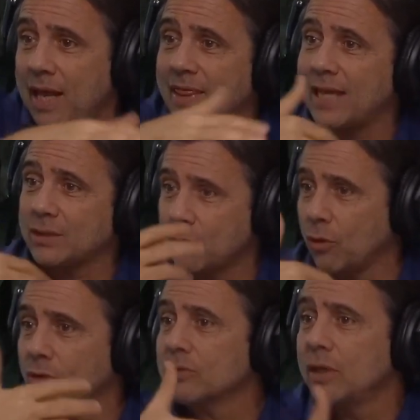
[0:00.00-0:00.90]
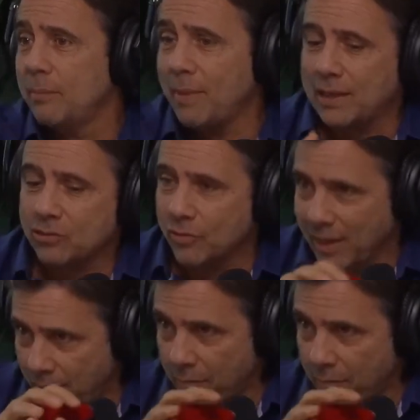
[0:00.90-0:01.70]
and that's called mastering that